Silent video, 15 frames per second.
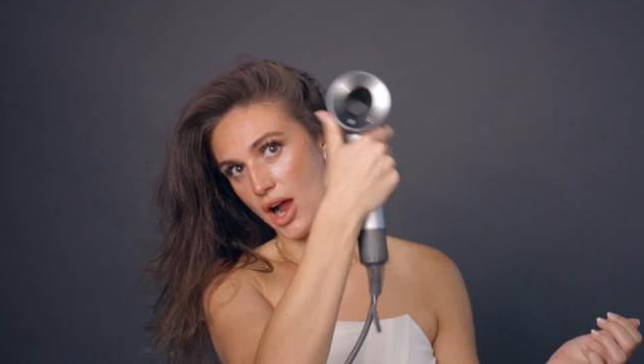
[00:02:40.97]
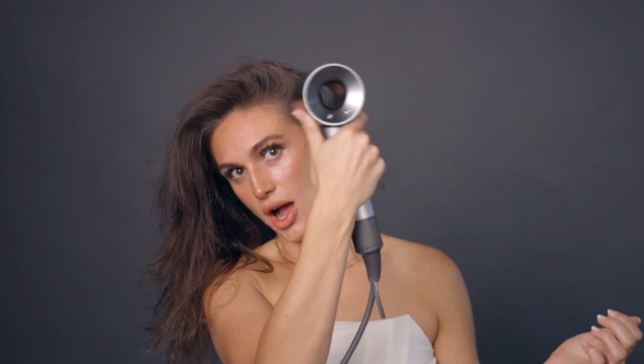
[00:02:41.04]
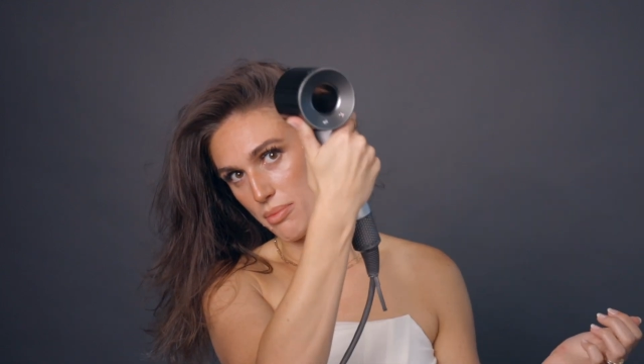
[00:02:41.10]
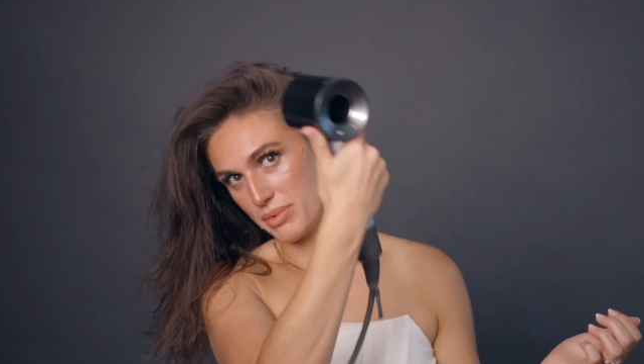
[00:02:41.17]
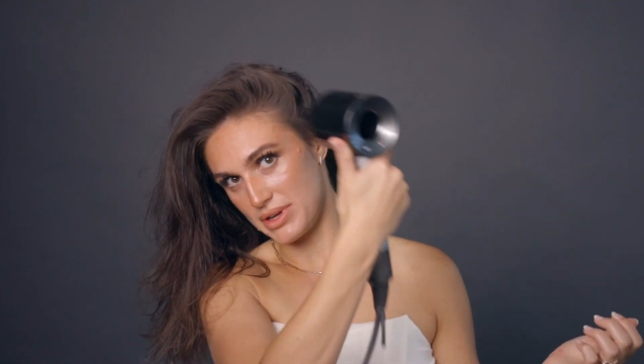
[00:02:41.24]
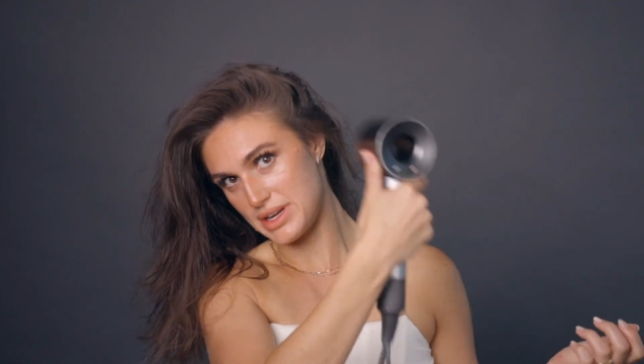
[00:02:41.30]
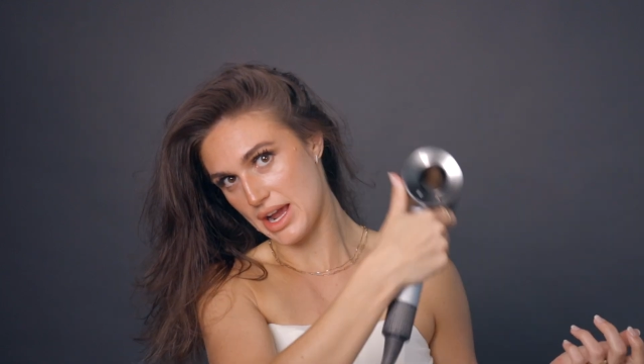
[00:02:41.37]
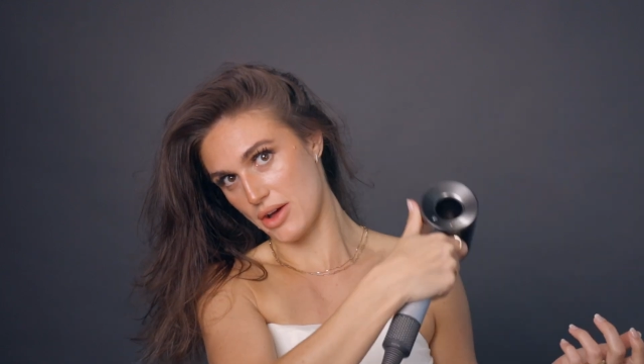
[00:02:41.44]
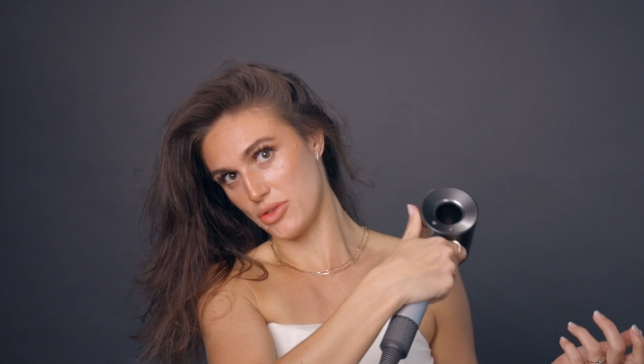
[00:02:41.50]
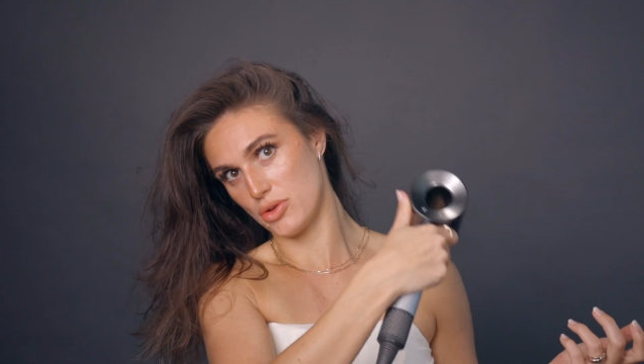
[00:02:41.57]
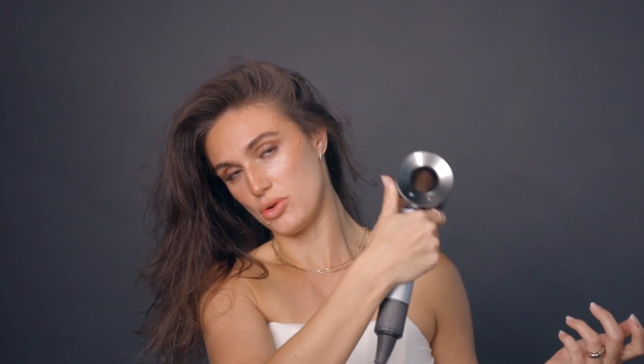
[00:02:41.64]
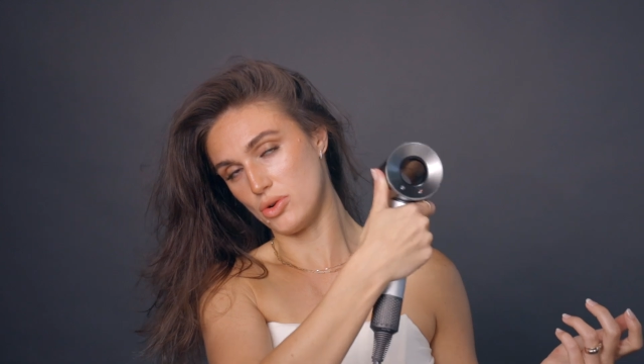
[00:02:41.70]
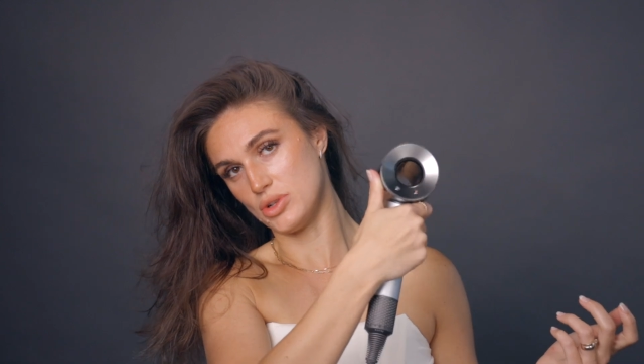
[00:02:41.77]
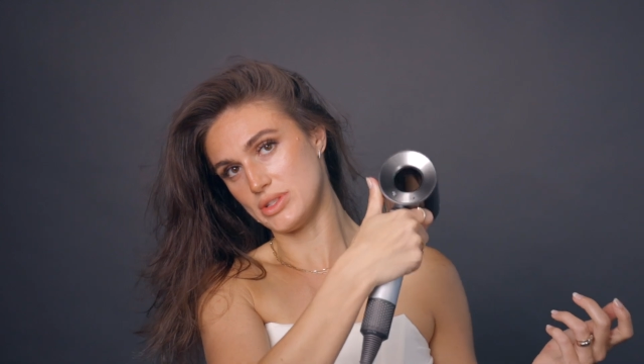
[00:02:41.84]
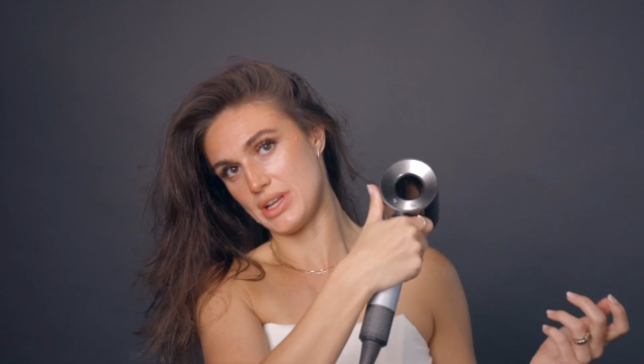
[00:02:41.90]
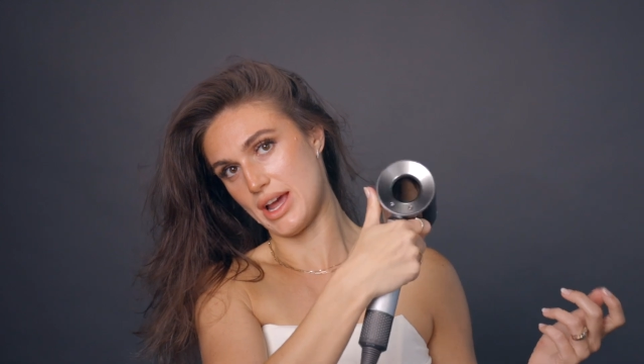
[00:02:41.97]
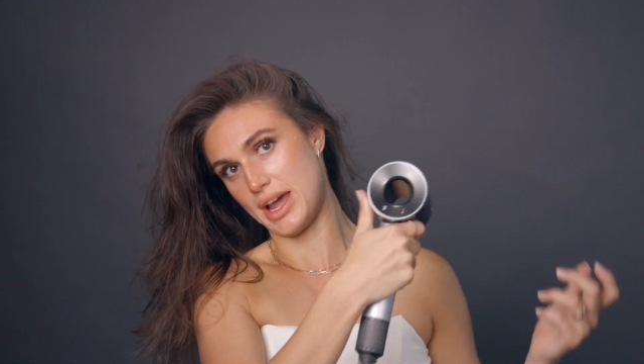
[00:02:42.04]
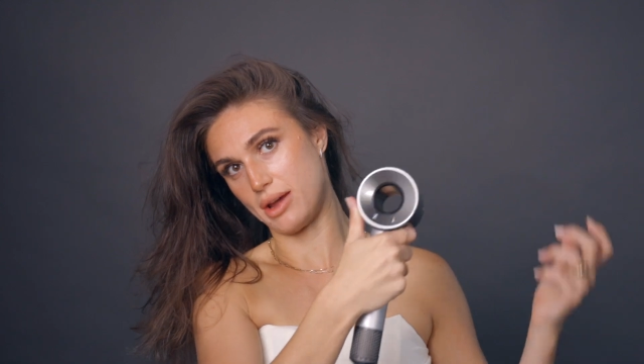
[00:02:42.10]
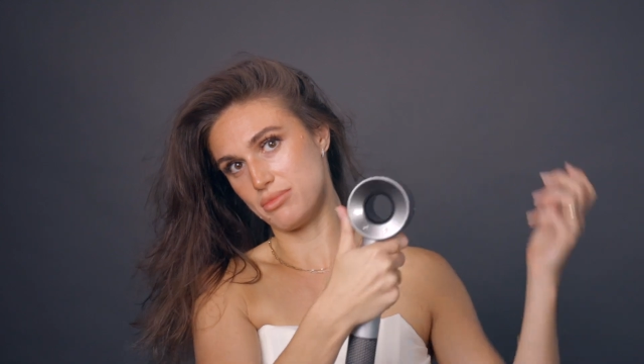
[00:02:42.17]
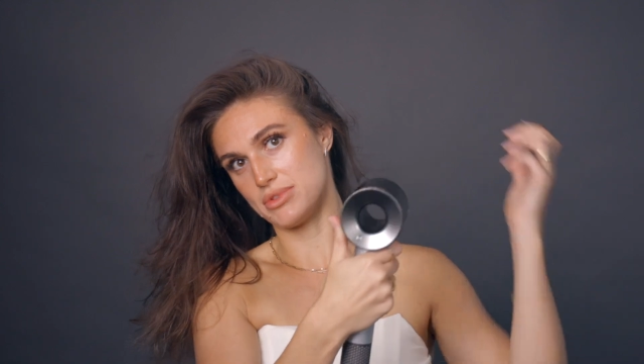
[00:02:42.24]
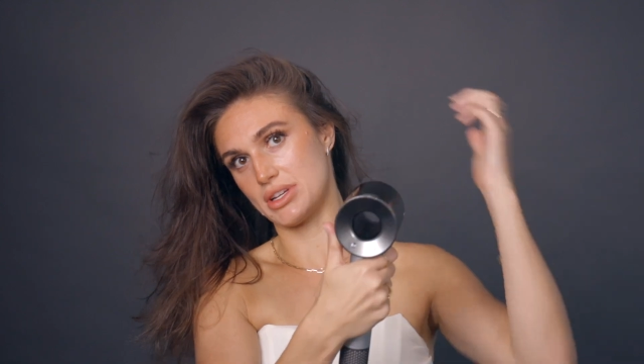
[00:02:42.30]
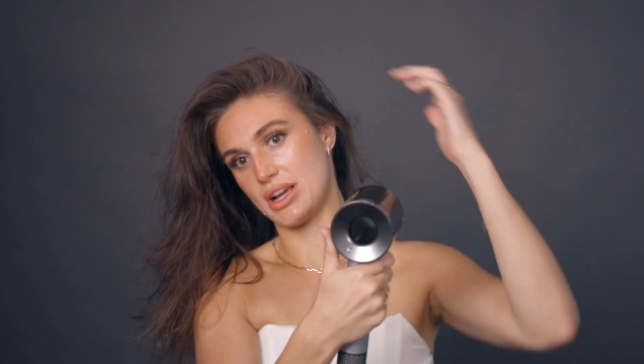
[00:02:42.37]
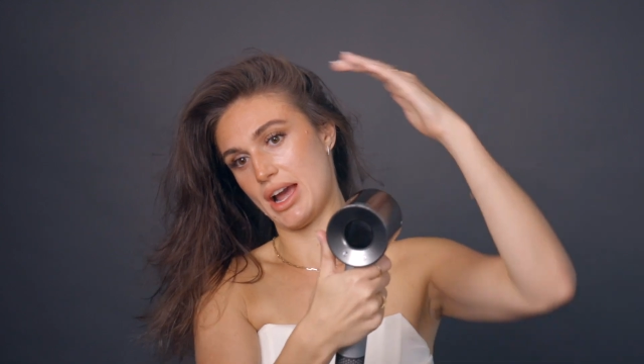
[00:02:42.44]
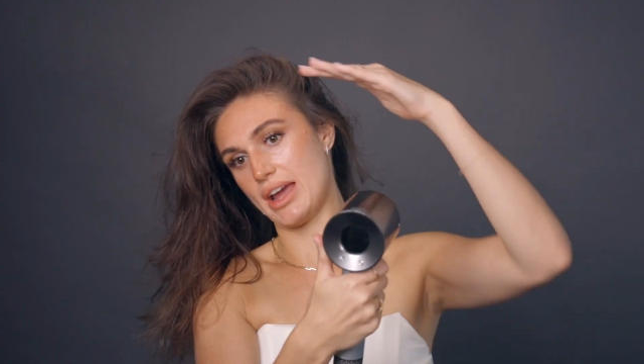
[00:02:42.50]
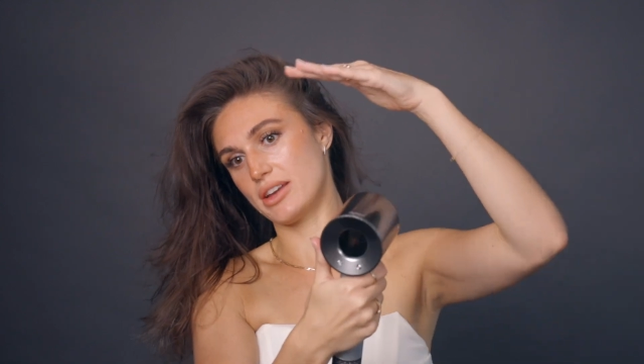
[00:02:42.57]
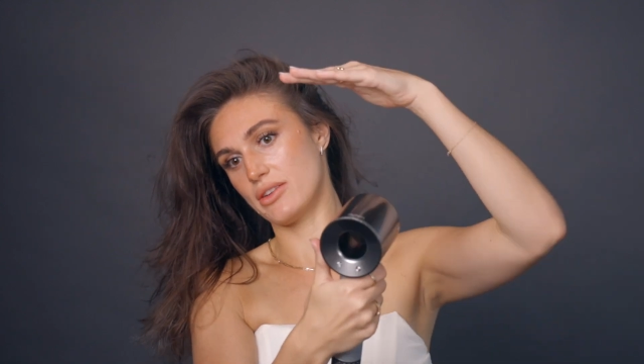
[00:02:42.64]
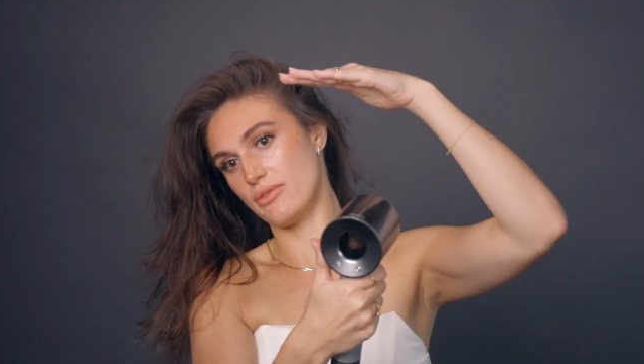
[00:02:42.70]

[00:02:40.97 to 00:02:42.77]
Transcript: up and down the whole time to kind